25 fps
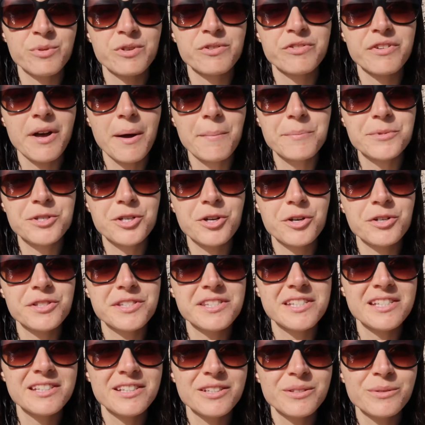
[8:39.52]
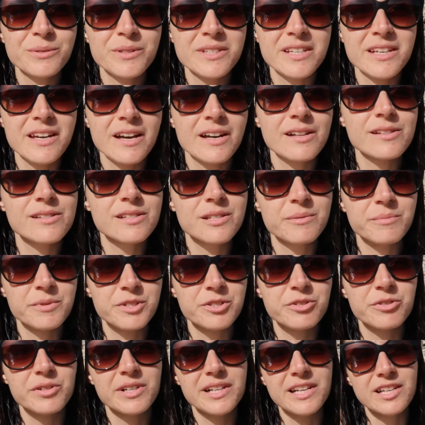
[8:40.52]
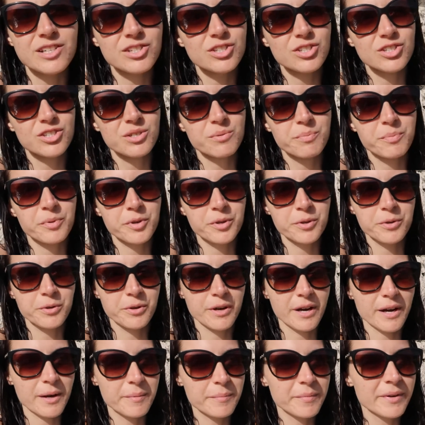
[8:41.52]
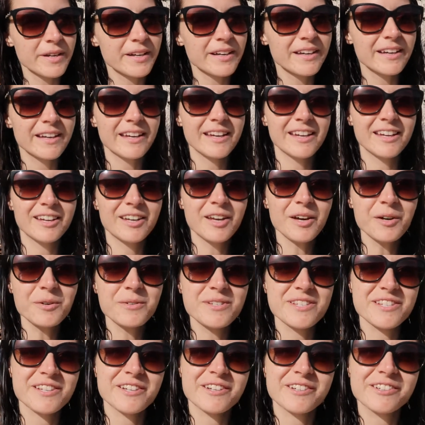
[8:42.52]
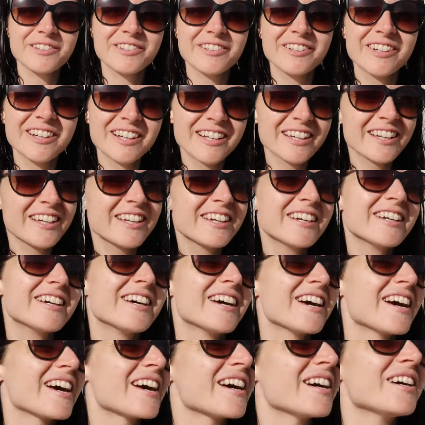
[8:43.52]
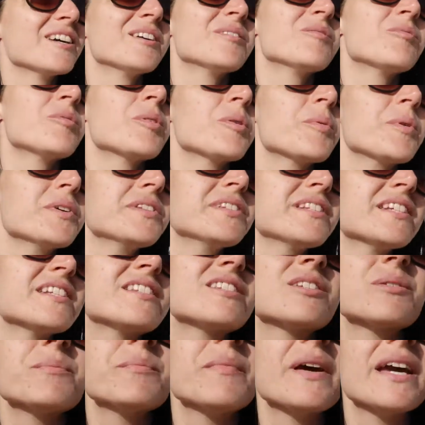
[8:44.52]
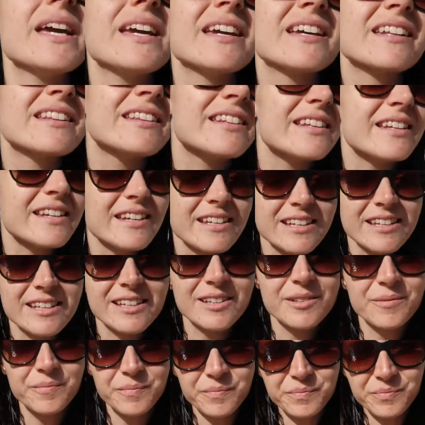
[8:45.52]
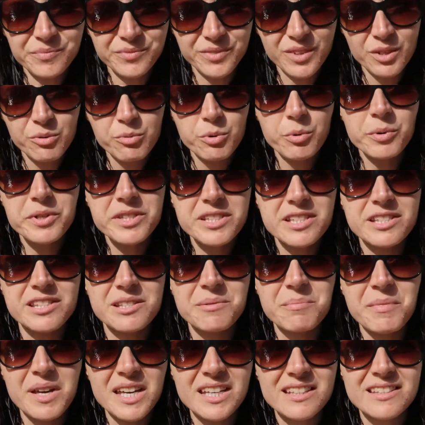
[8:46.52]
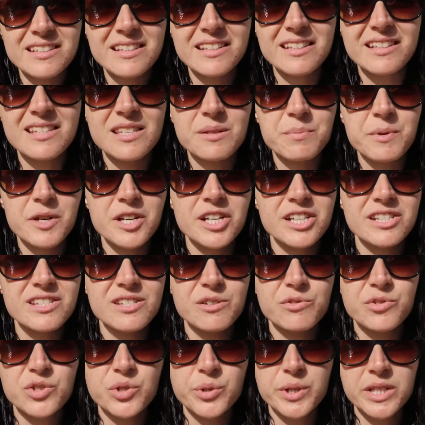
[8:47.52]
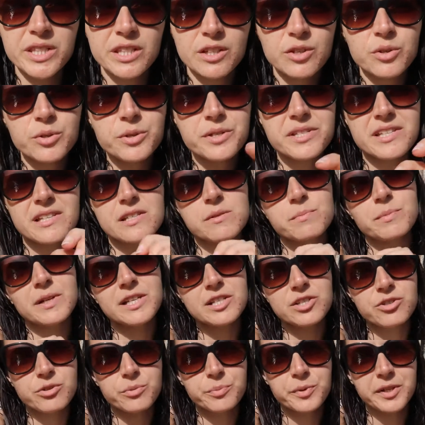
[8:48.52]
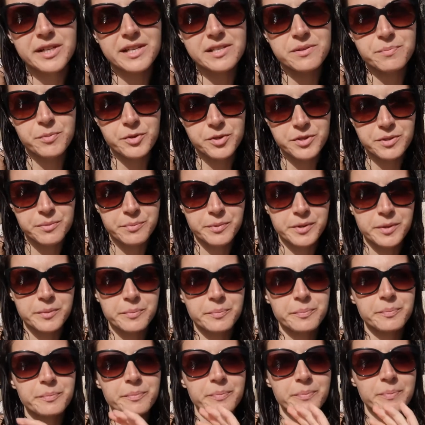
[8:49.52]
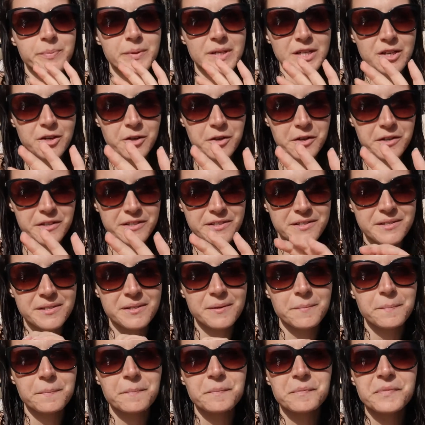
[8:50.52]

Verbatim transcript: we've come to continue the Ultimate Relationship Program in Gozo. Um, we wanted to make the we wanted to make the experience of doing the course as pleasurable as possible, because